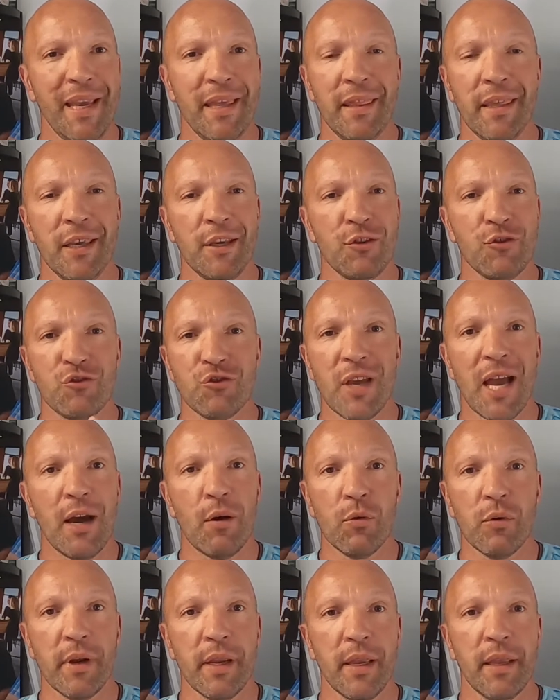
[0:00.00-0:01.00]
bathing,
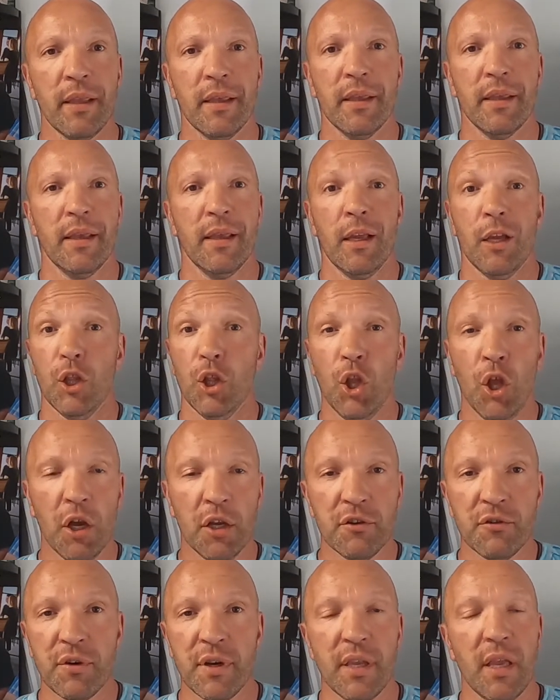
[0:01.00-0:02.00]
showering,
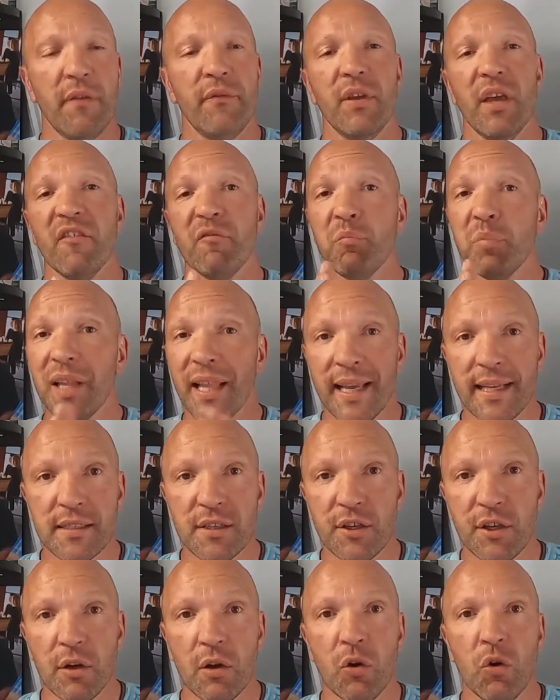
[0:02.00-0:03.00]
laundry, if you have
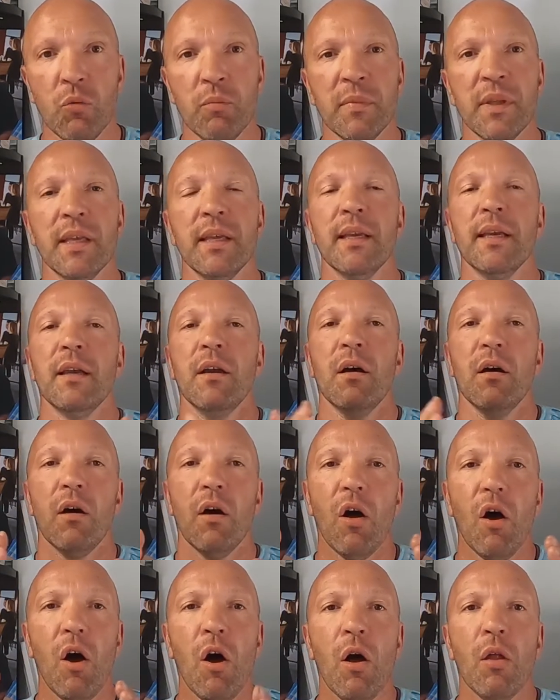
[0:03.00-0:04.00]
plants in your home,
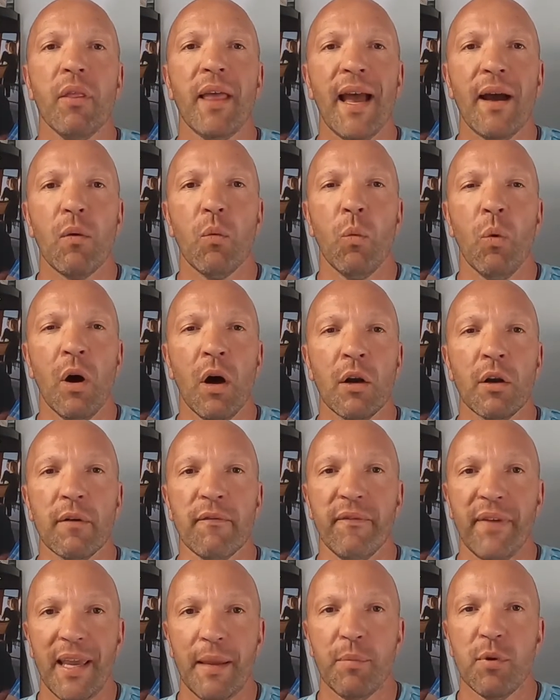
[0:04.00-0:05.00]
all that
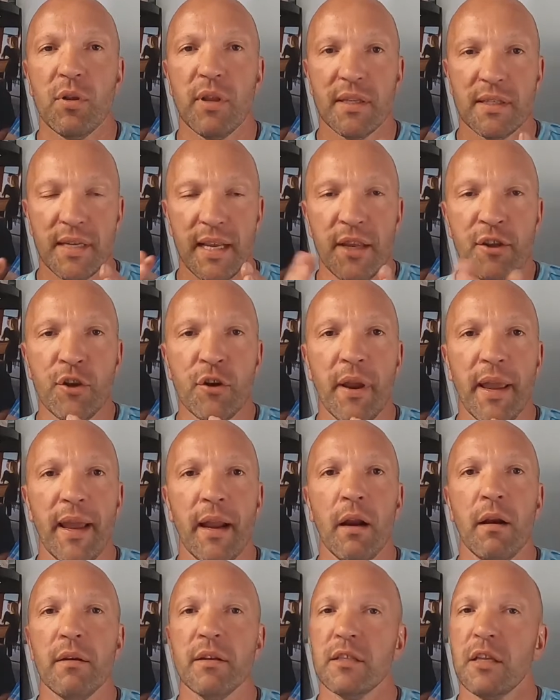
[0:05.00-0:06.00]
water vapor that's in your
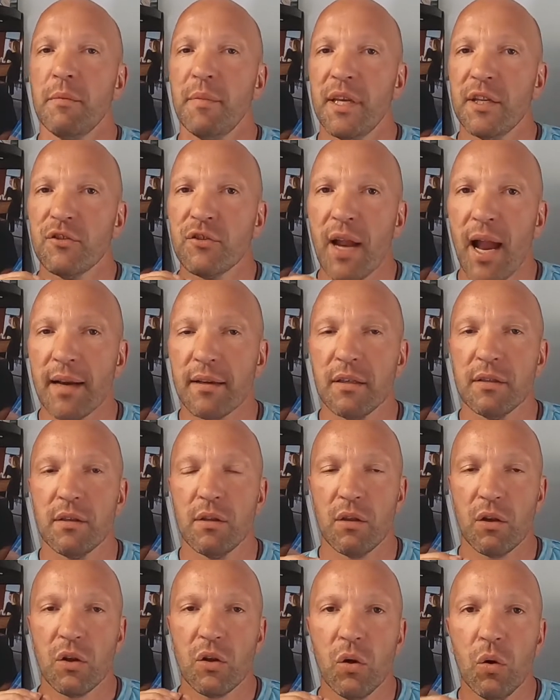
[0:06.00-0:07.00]
air is going to be attracted
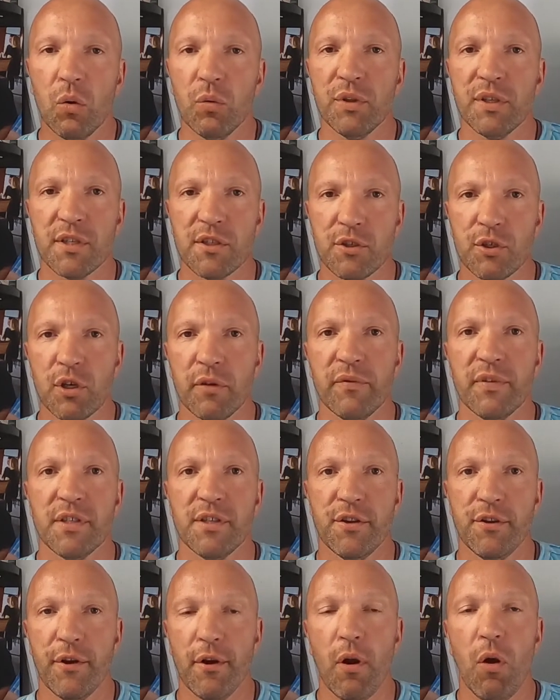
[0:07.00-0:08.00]
to the coldest
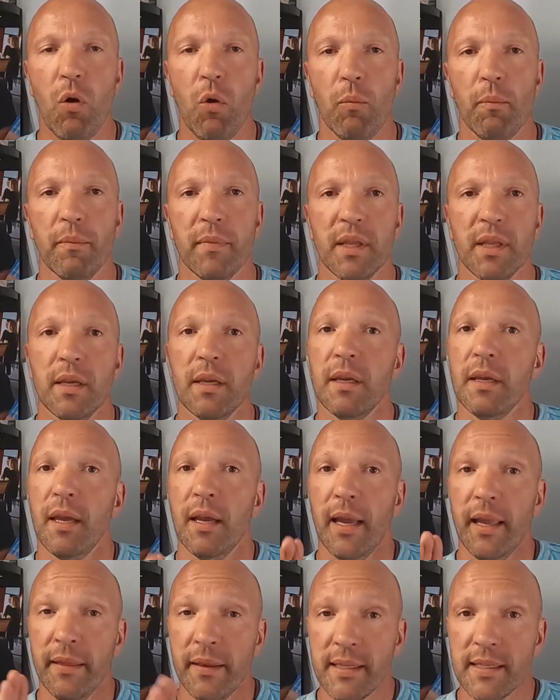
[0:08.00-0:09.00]
surface in your home.
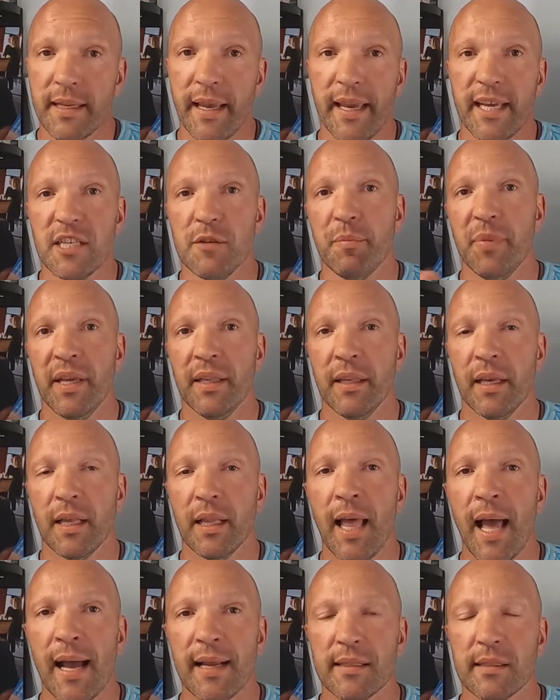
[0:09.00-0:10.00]
In this case, being the
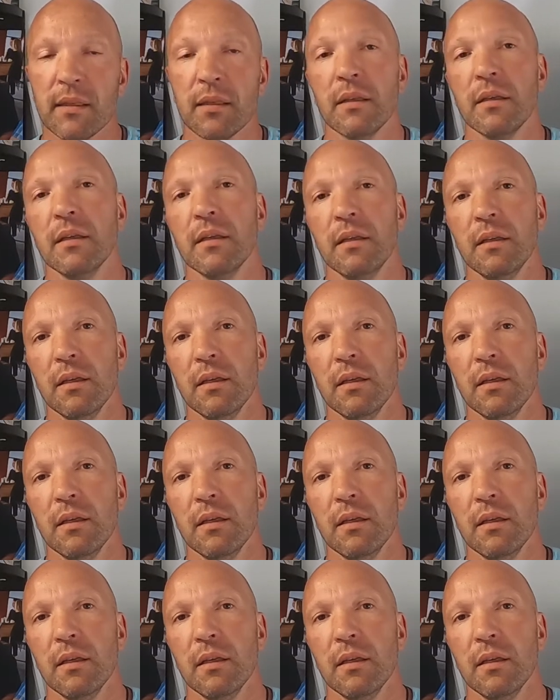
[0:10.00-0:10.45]
glass.